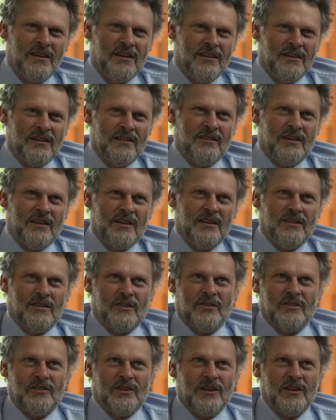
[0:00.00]
And if any
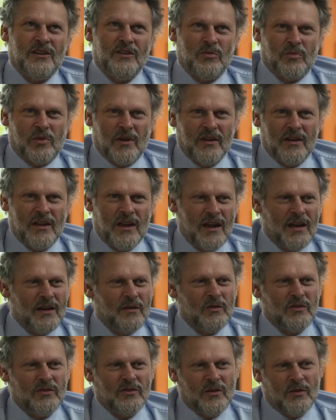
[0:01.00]
hostilities broke out, he
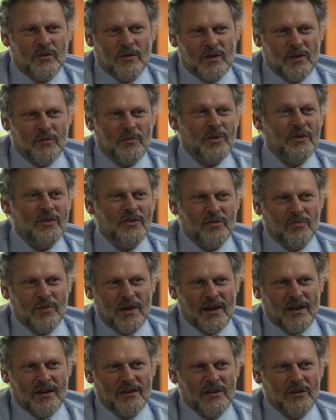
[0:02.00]
was the
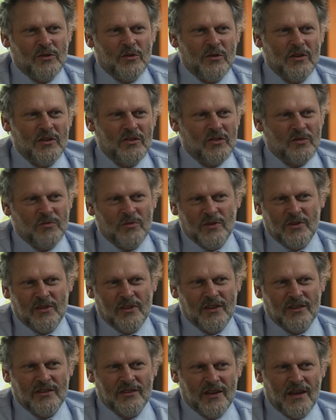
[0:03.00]
peacemaker. He'd always smooth
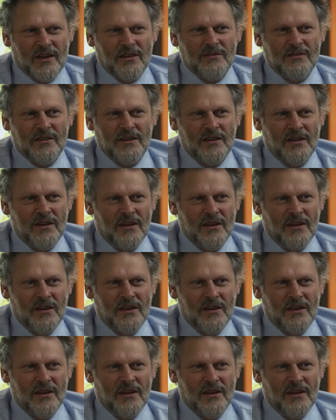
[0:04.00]
things over.